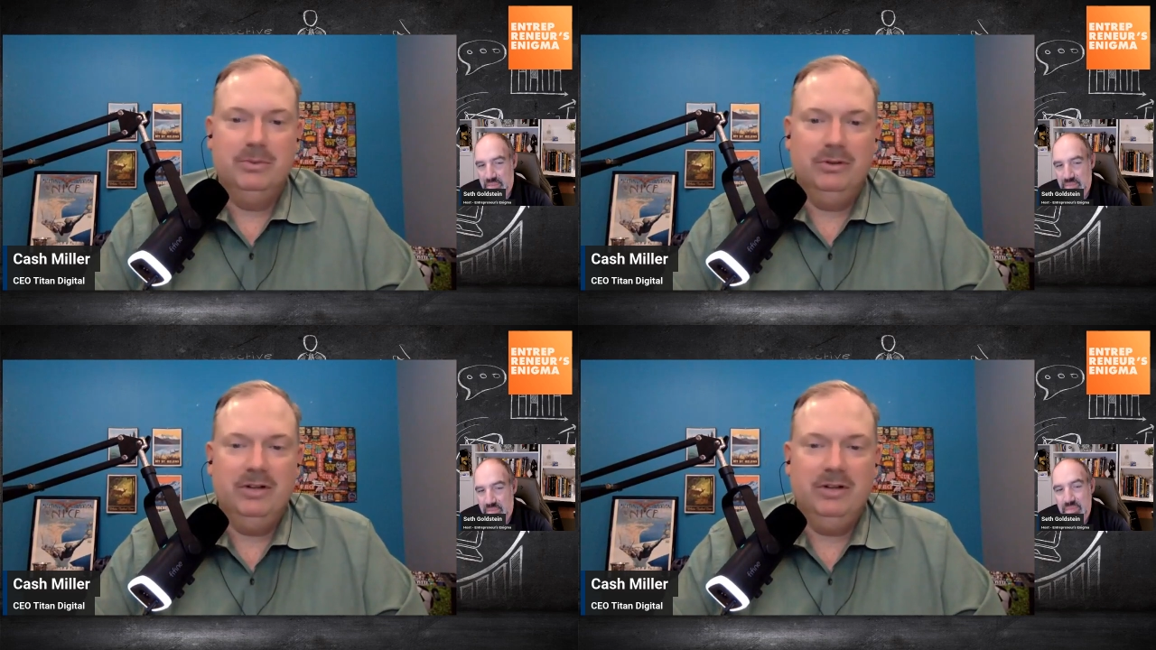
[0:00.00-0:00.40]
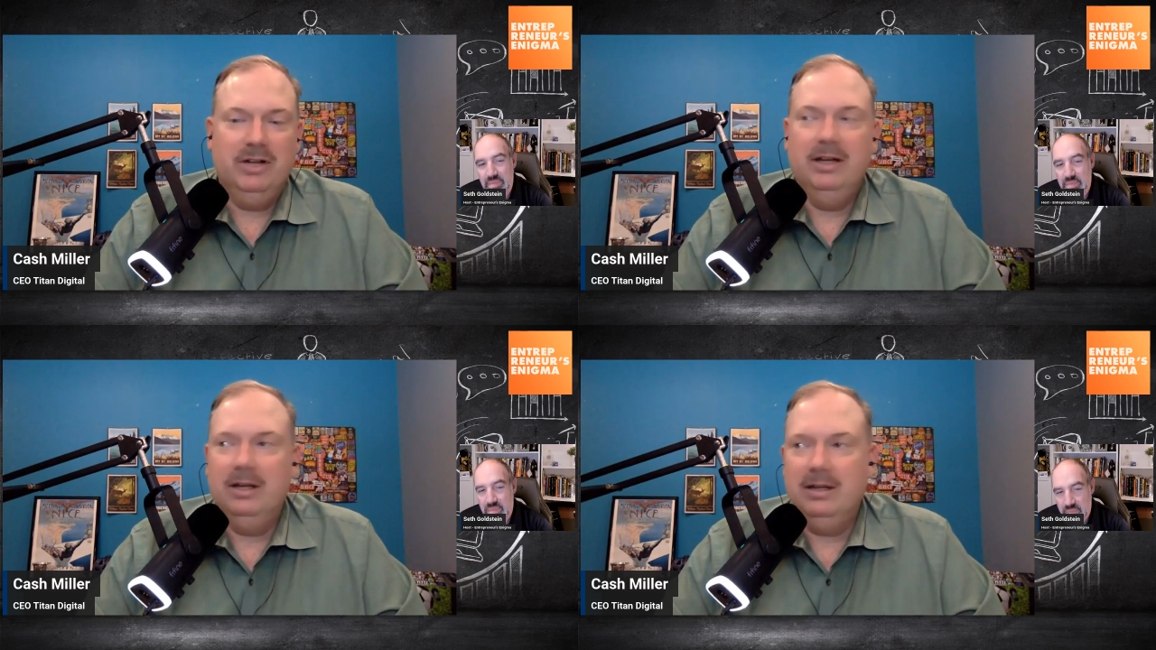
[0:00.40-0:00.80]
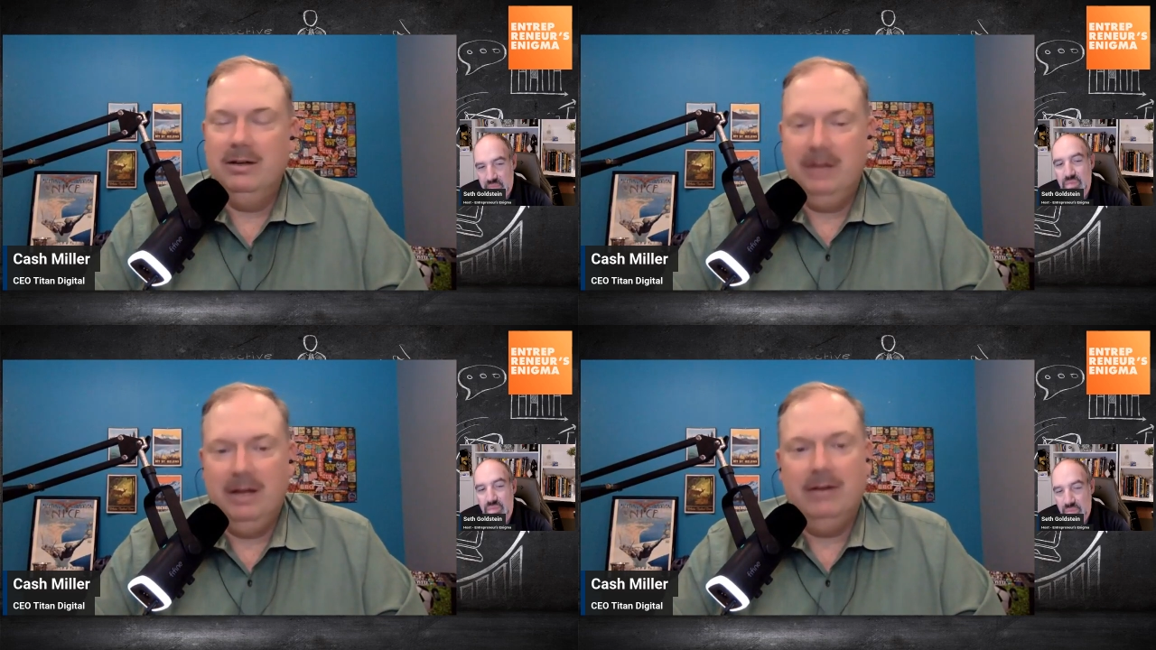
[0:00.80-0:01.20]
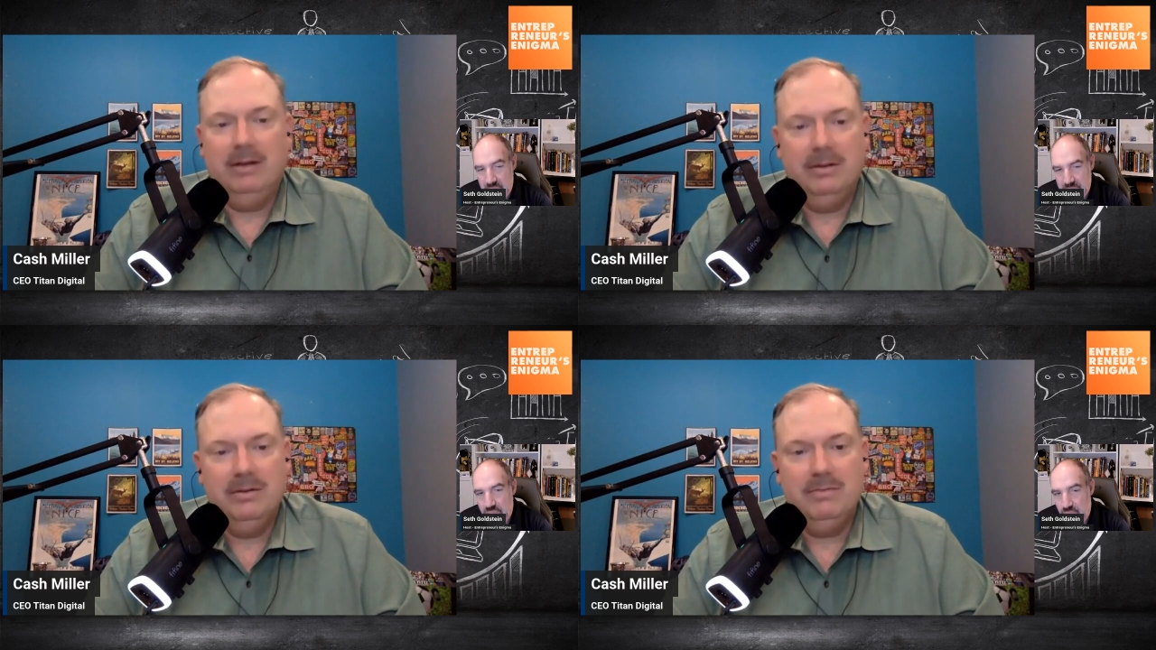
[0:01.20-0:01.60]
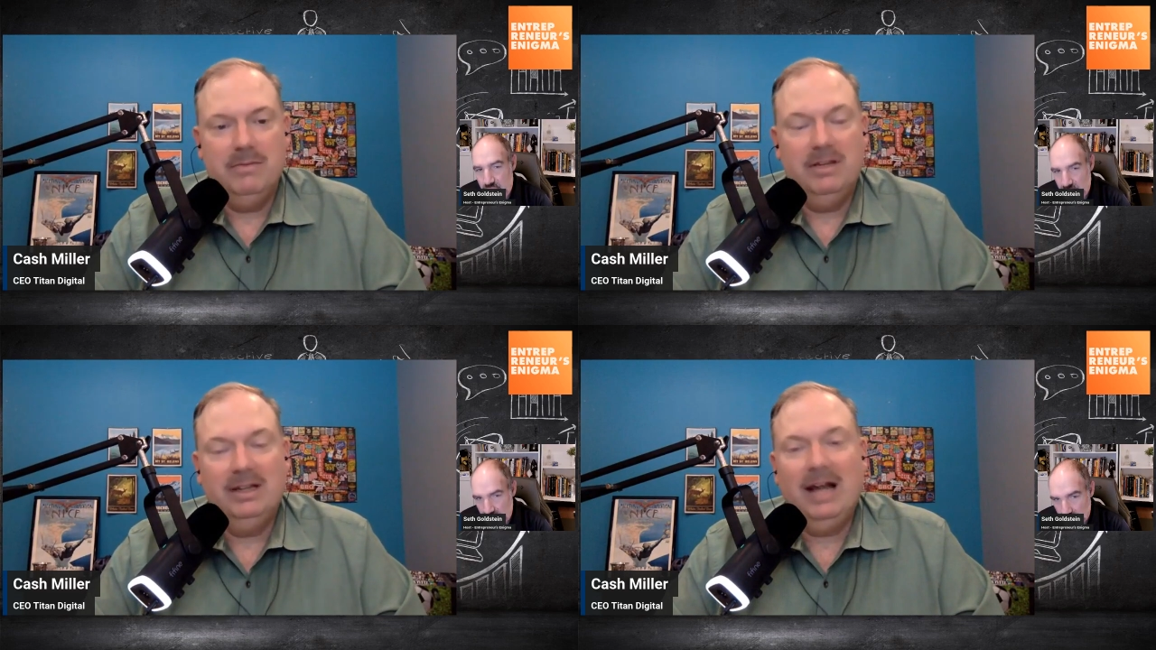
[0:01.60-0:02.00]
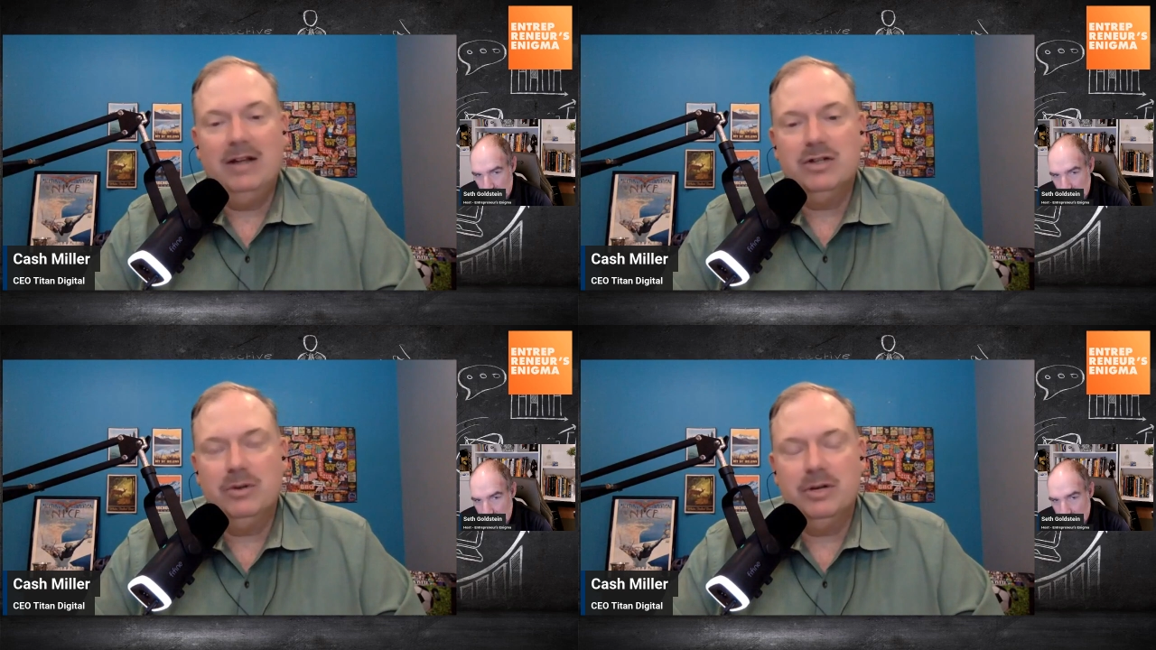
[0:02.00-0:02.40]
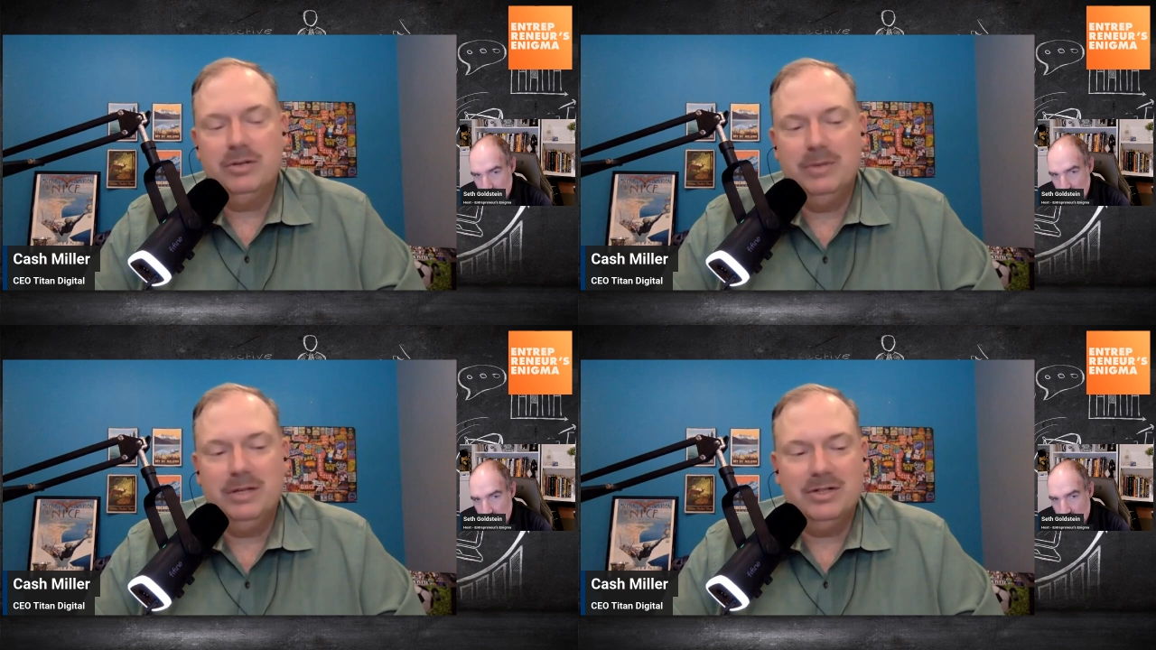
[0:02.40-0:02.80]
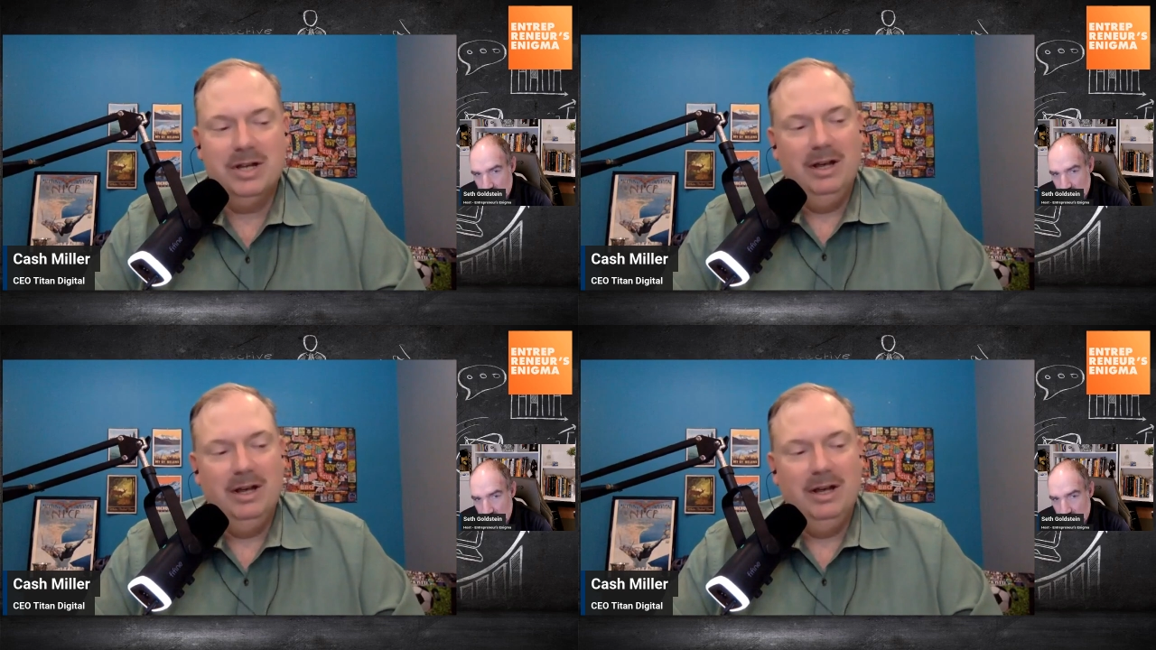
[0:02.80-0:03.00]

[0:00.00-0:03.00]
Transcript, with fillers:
Speaker 1: will tell you that they, you know, there's a lot of stories because.